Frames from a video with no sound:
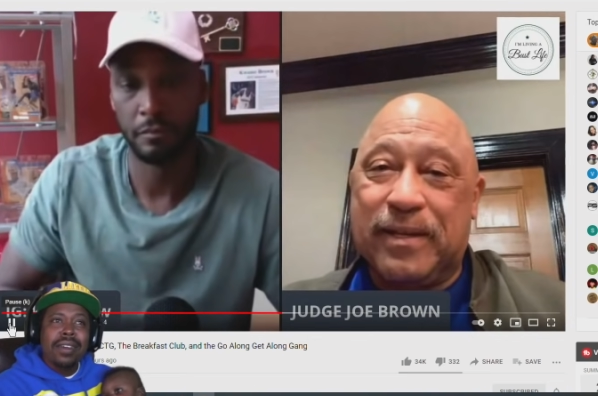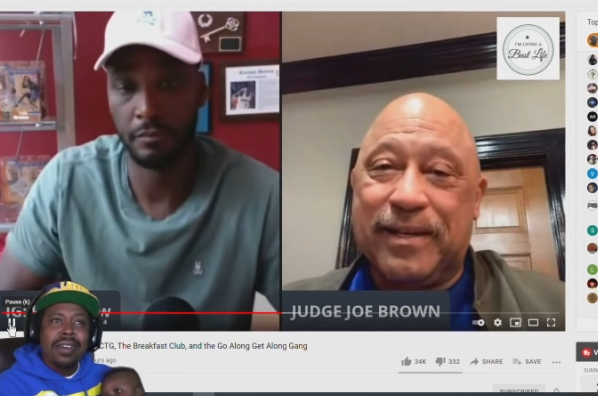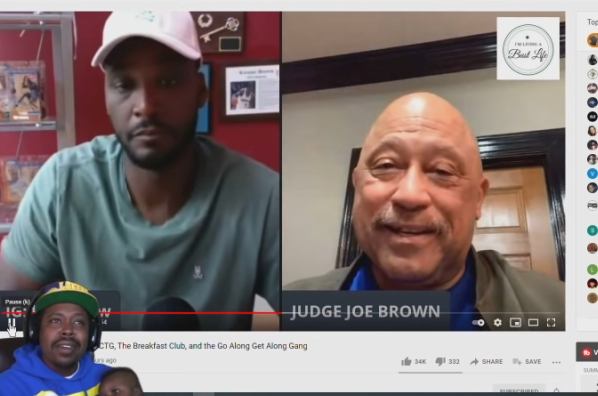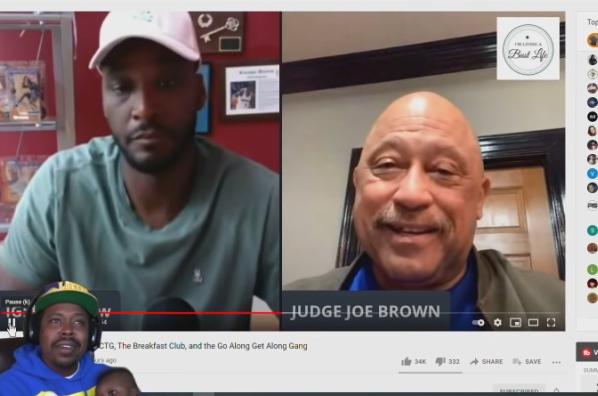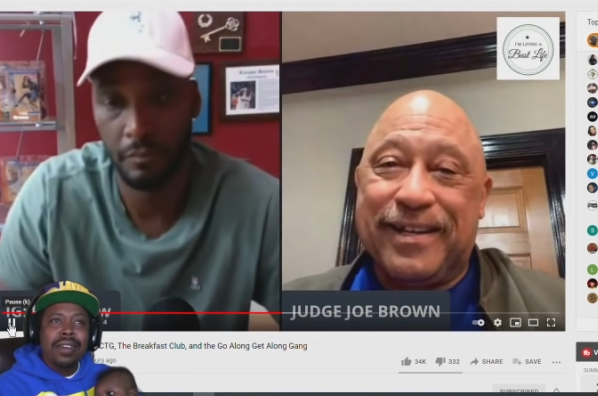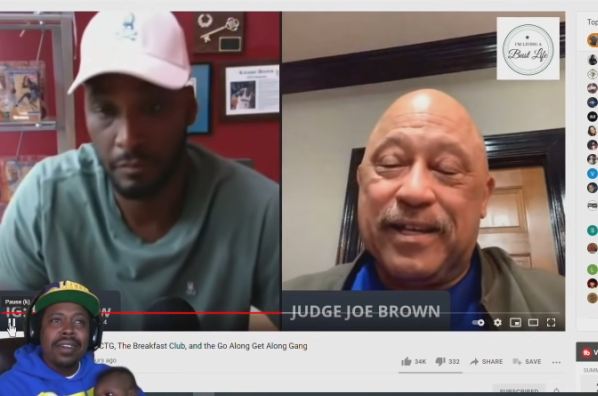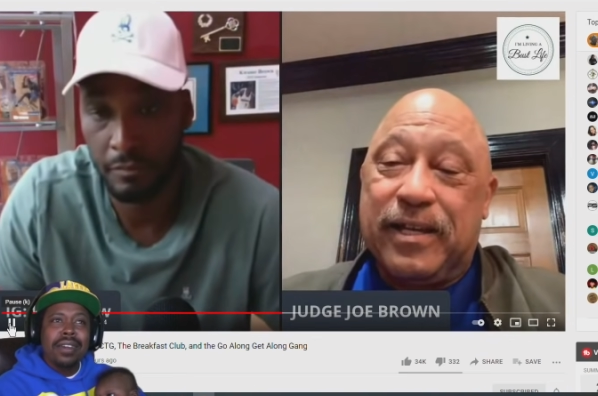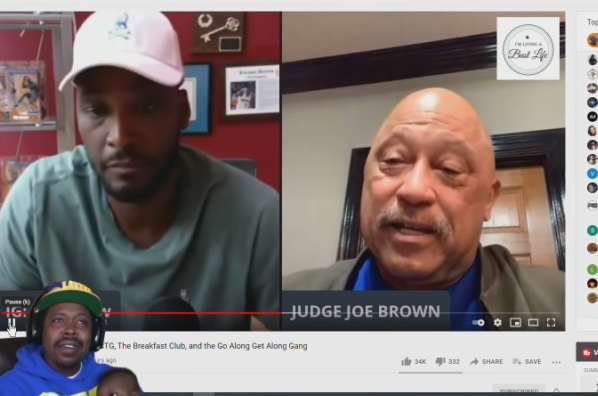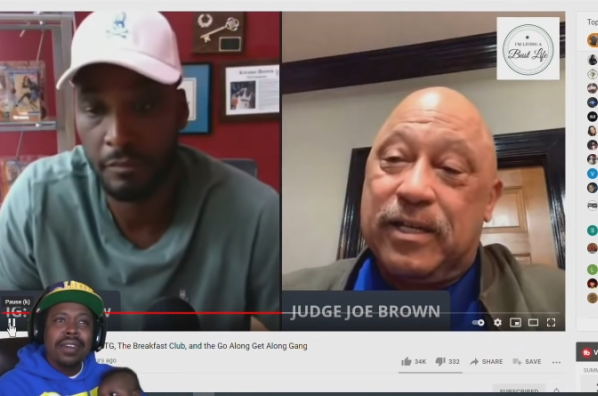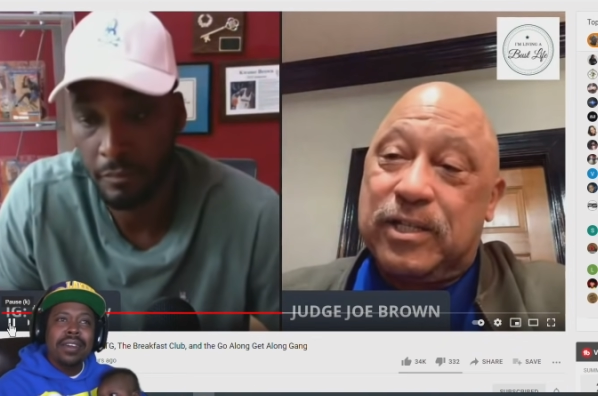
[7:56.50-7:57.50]
Speaker 1: Mm-hmm.
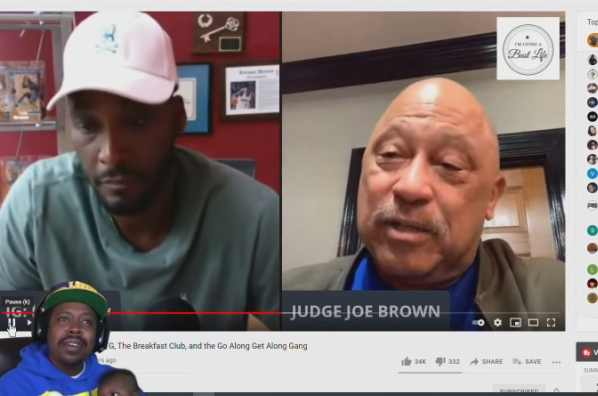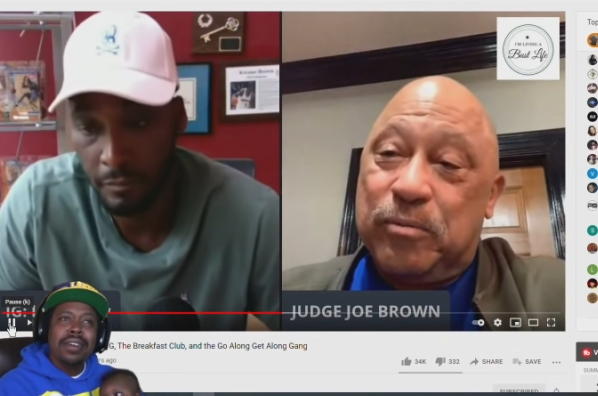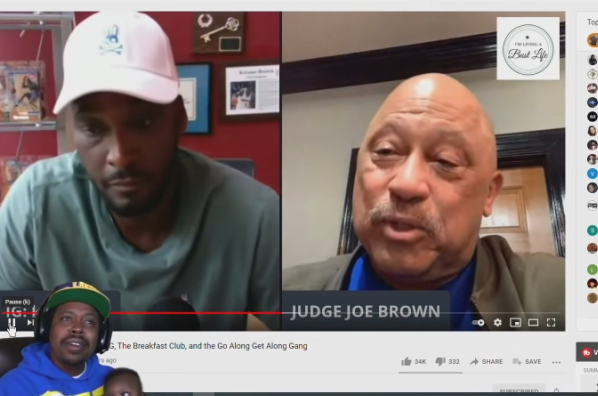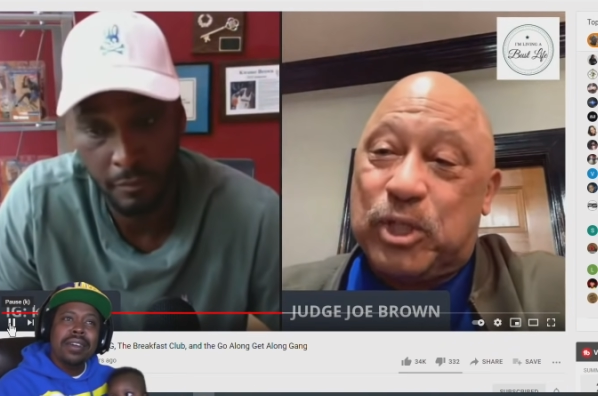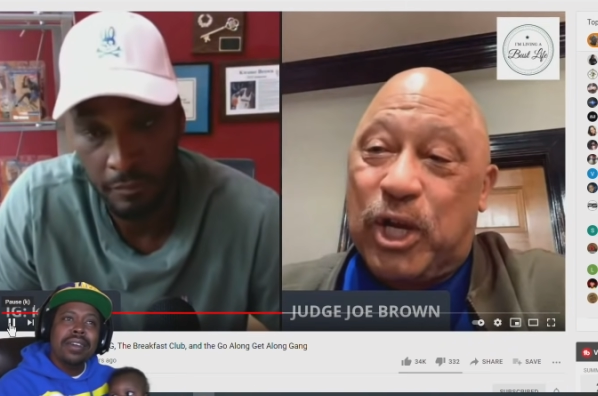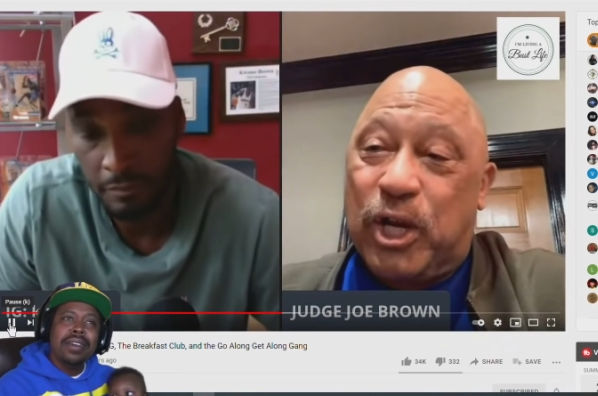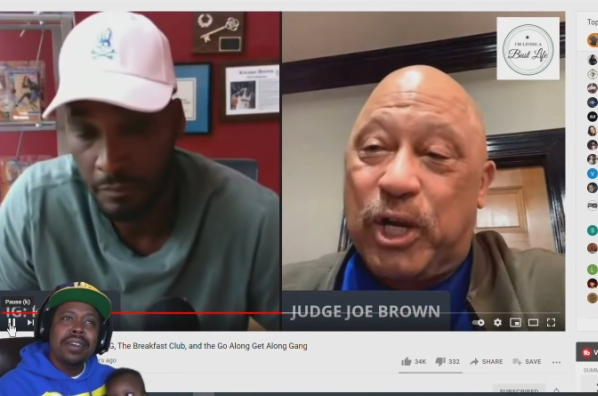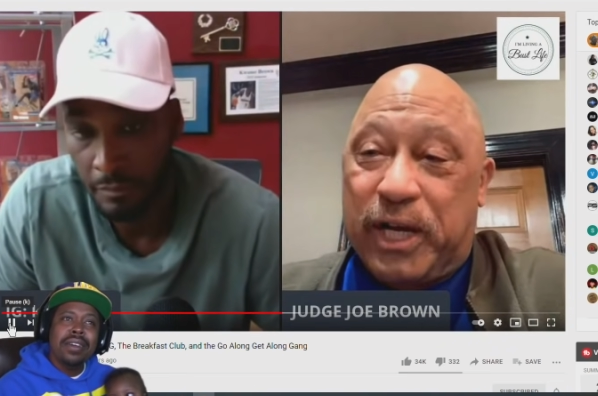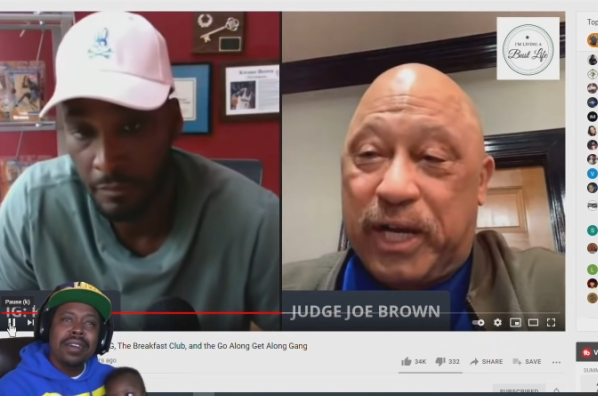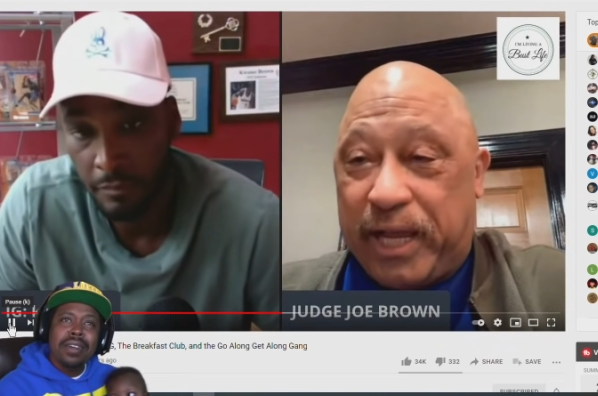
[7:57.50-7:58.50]
She was
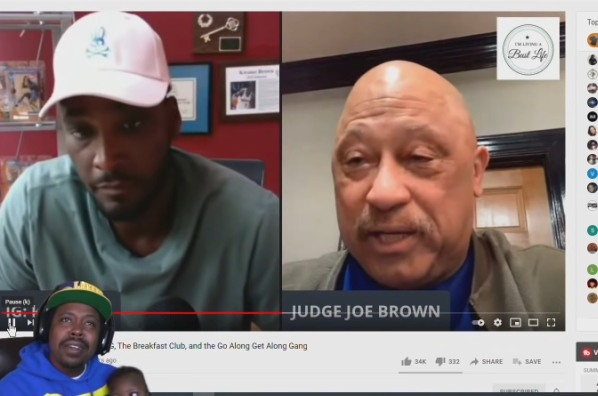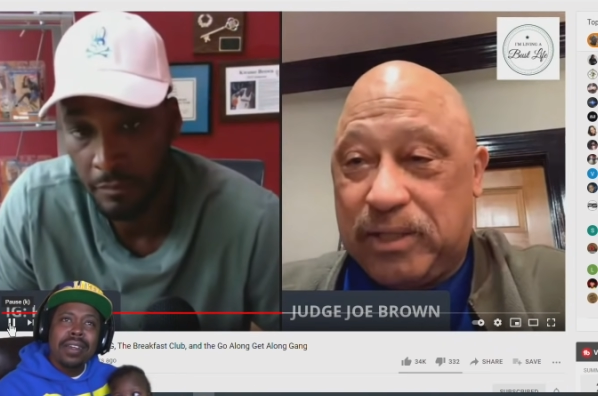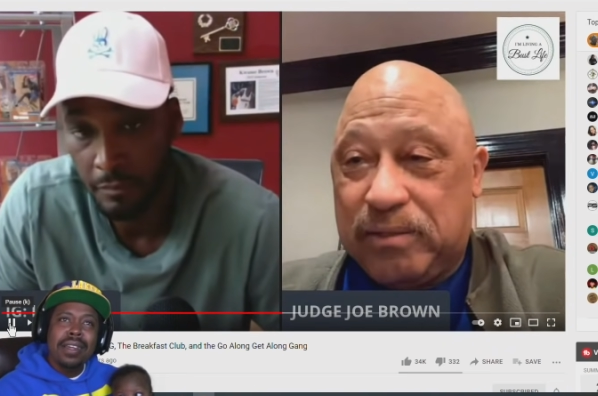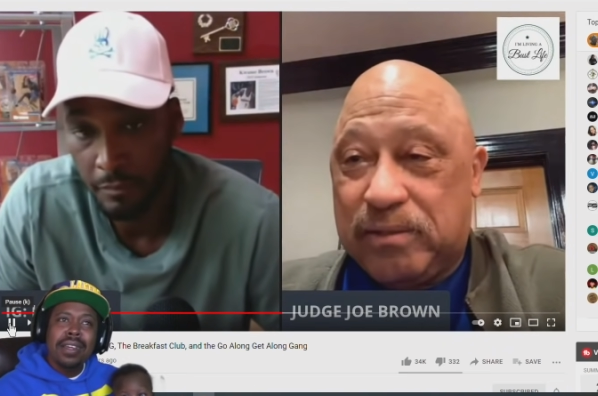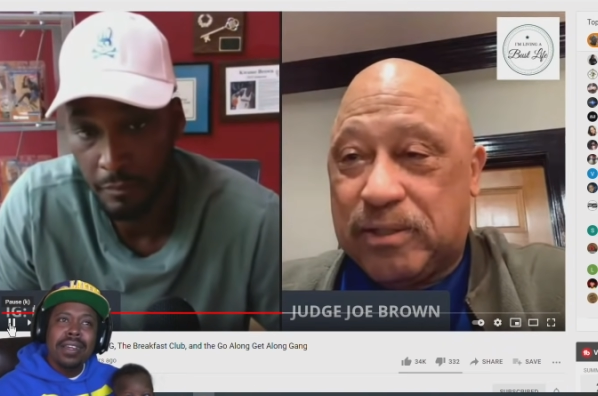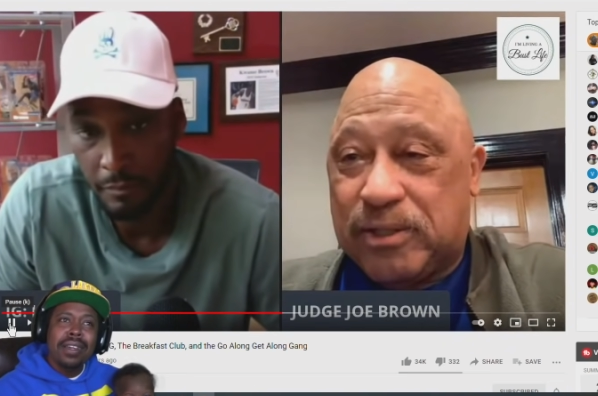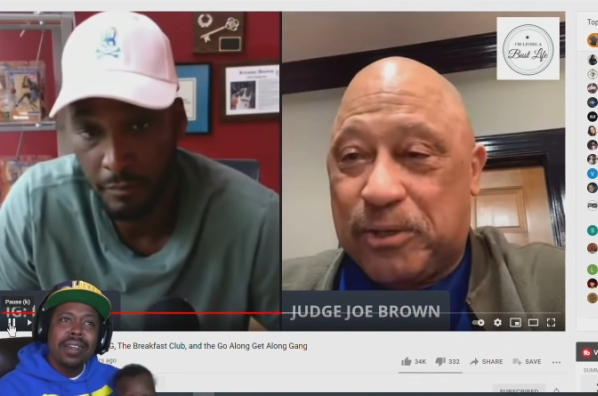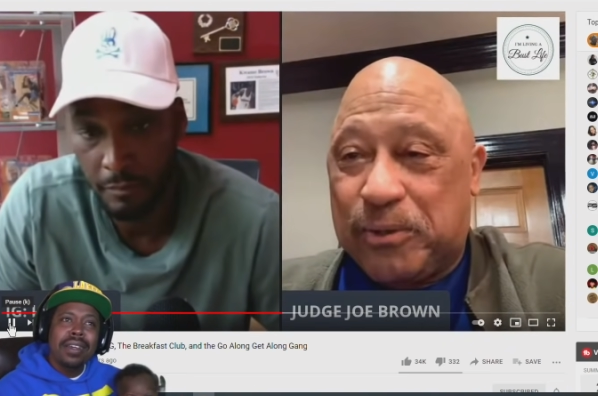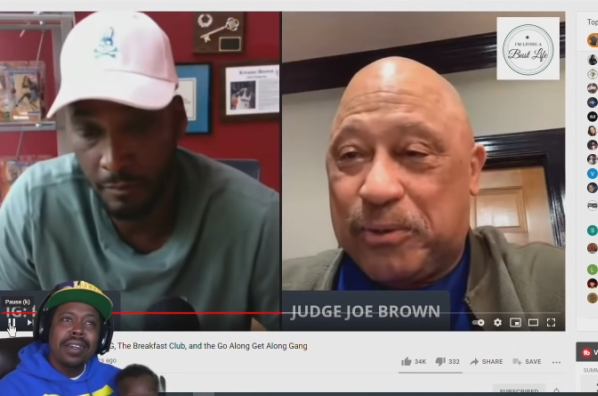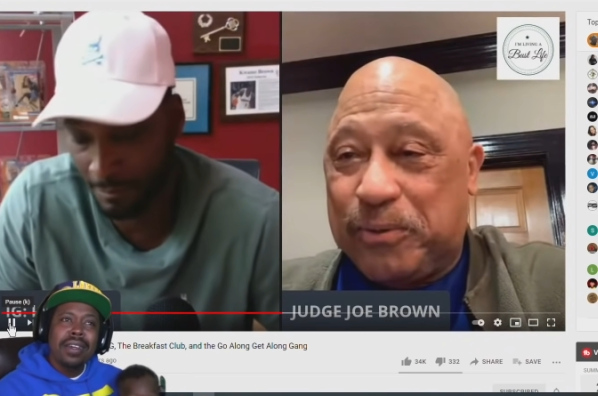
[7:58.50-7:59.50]
earning that.
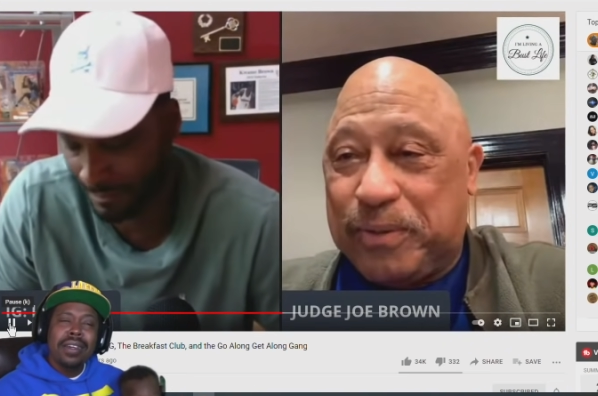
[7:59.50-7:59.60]
So